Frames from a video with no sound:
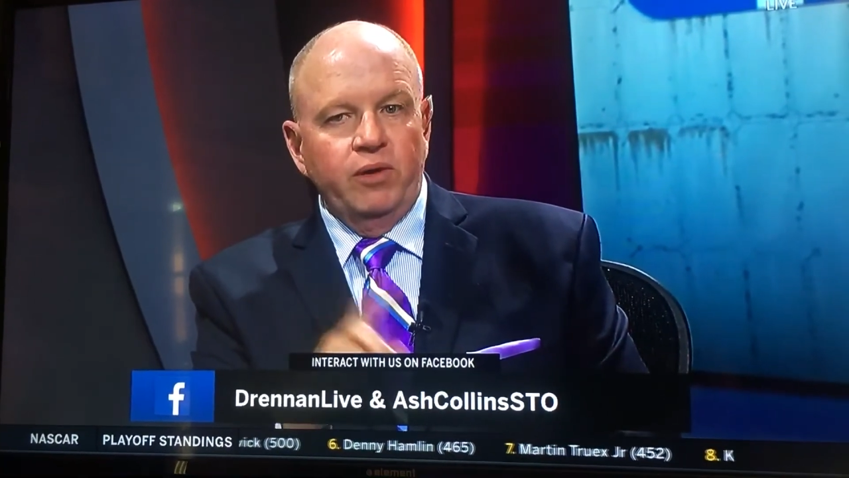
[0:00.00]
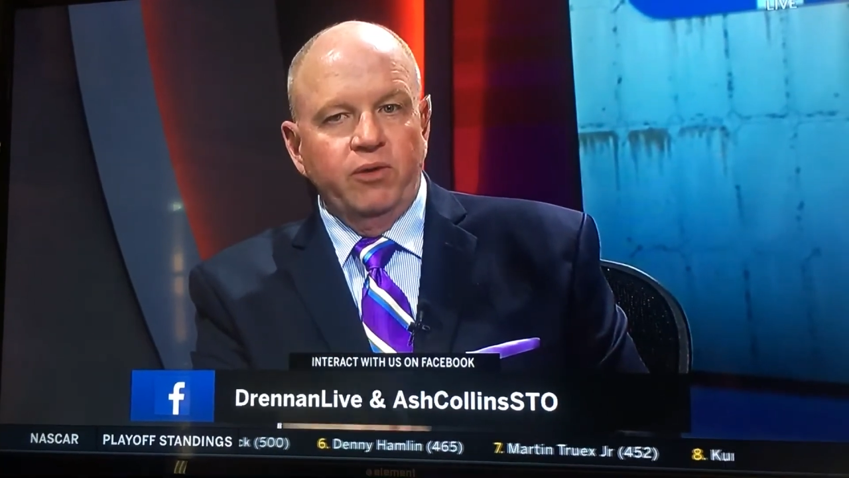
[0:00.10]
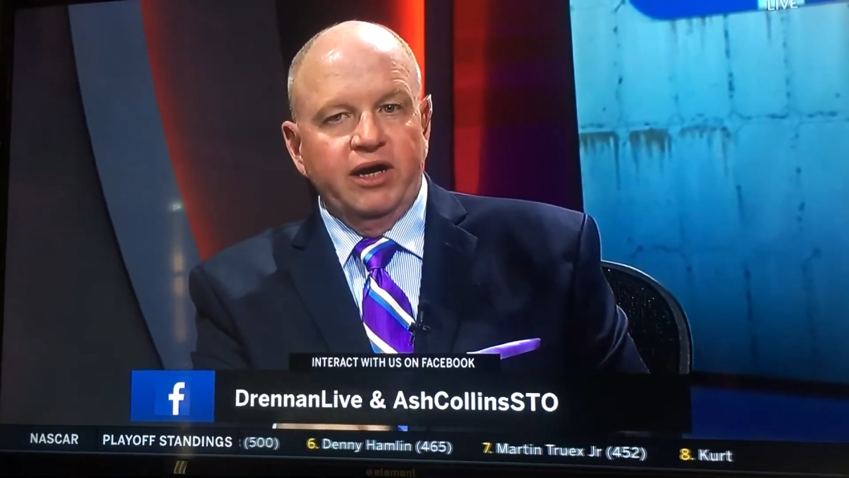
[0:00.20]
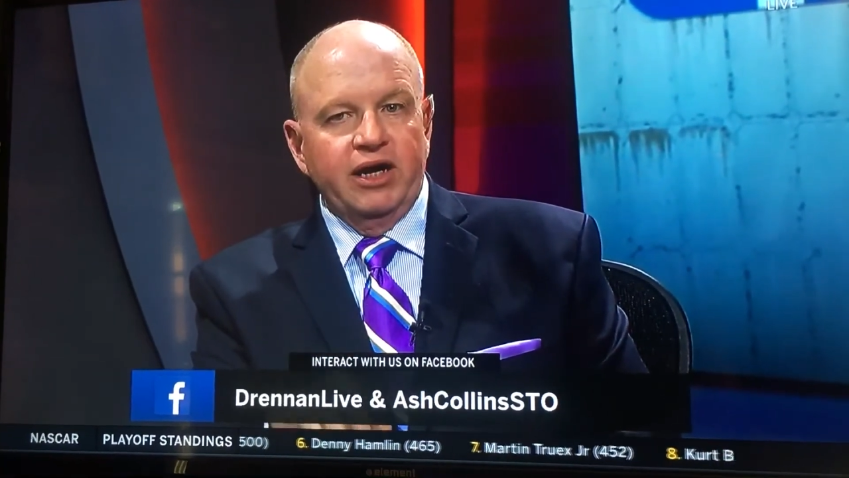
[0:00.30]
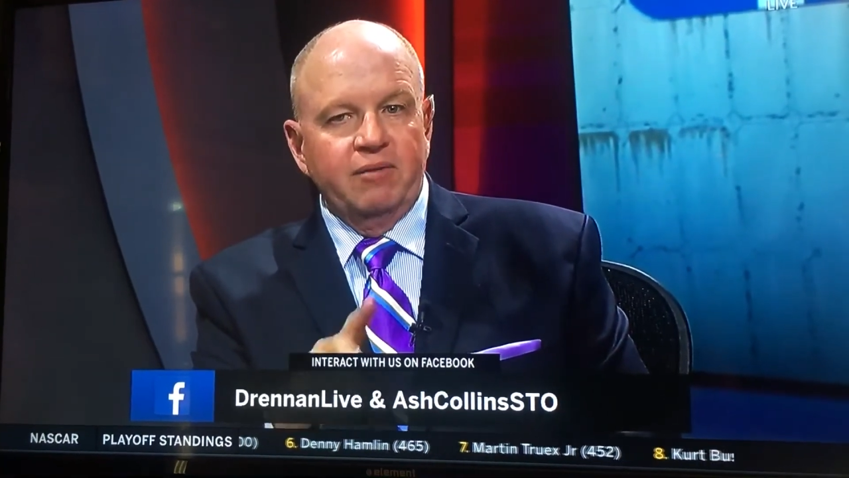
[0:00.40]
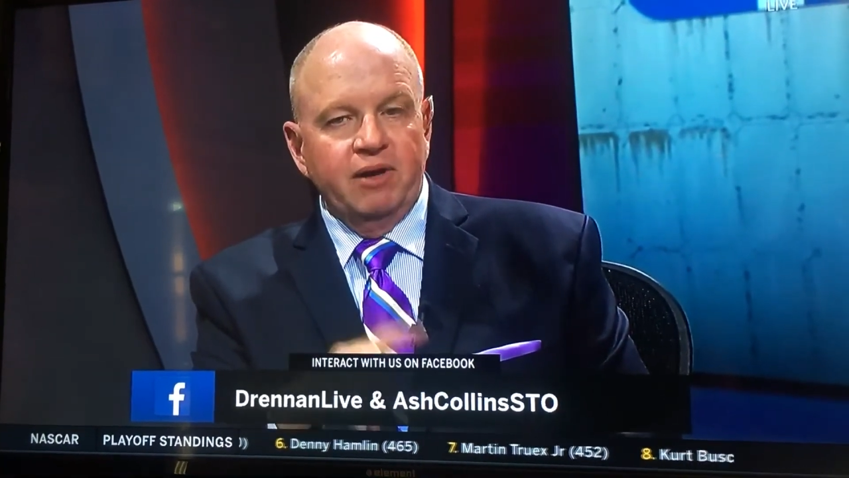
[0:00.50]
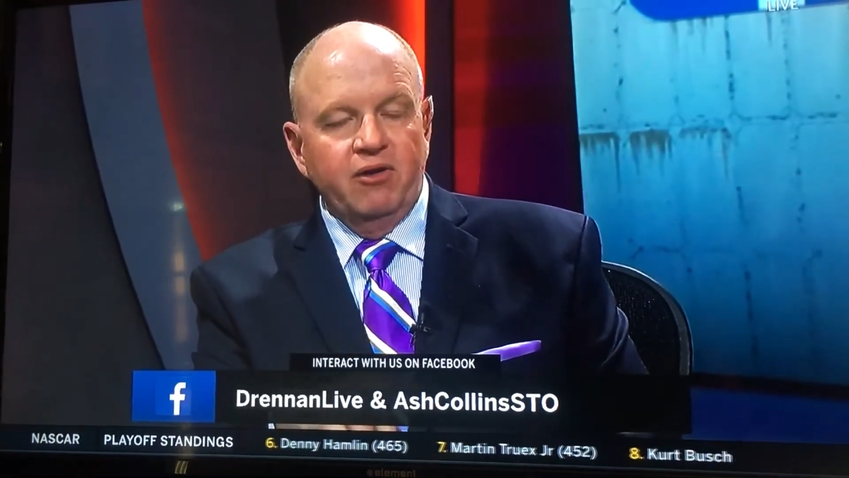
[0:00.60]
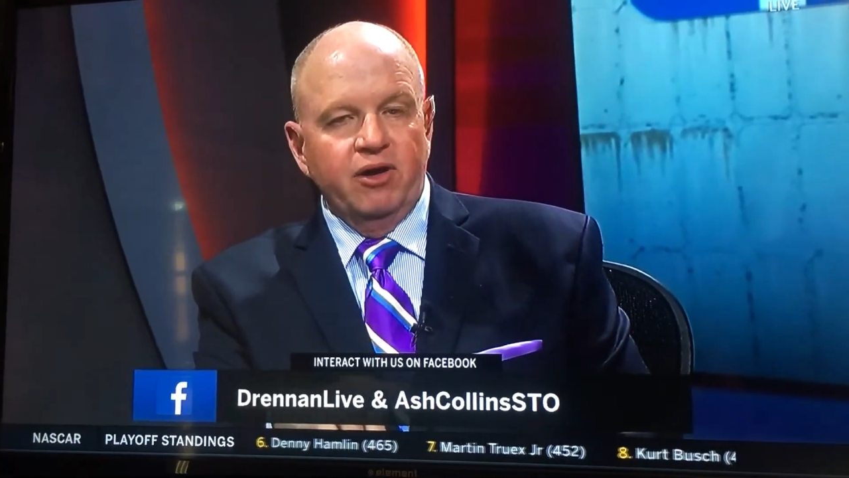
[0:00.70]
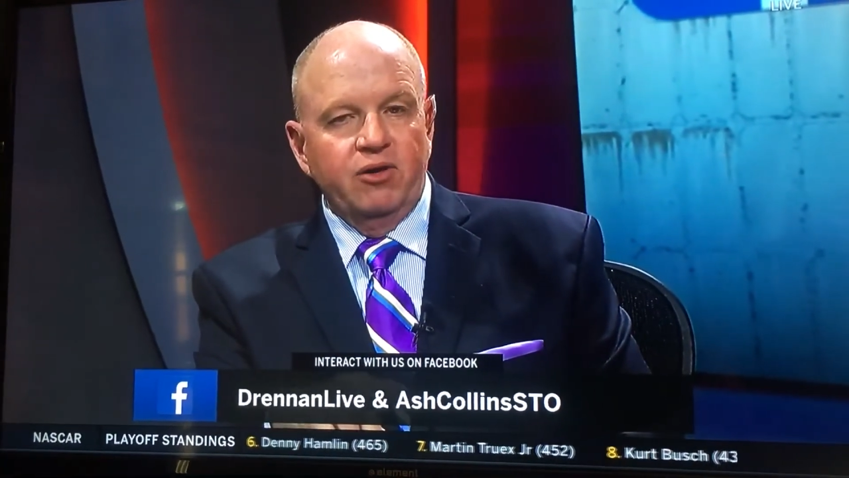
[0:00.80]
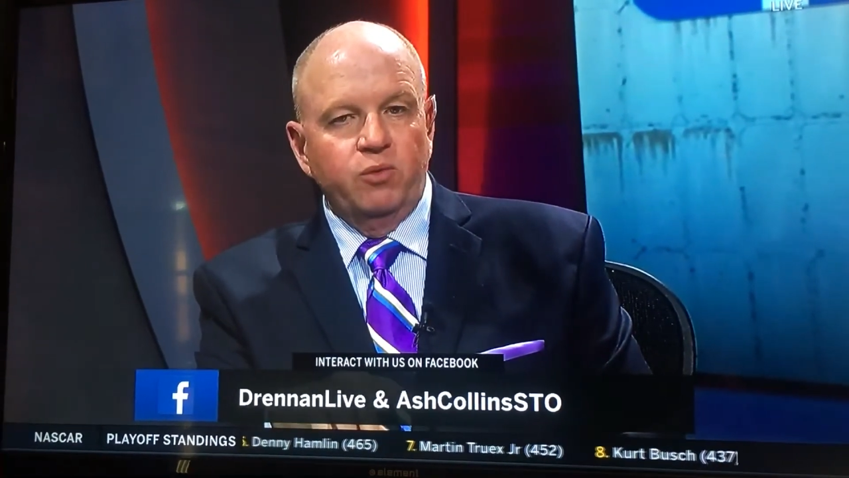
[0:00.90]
we were getting married,